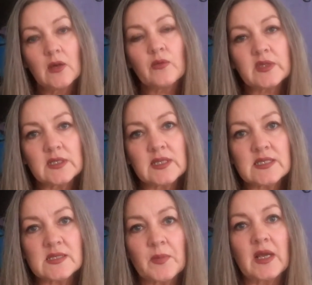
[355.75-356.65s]
within the
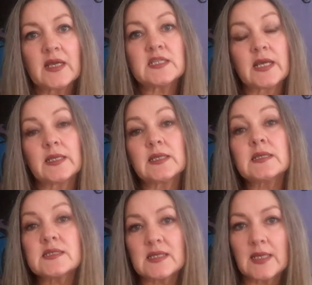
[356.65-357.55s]
supply chain, it
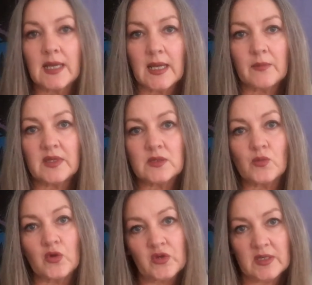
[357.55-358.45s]
is the garment
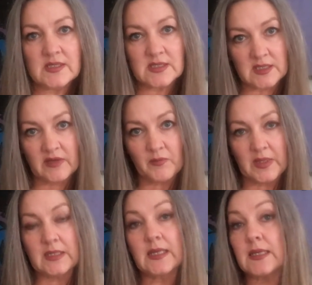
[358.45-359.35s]
workers that have
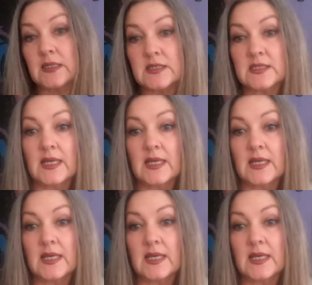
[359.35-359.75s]
been hit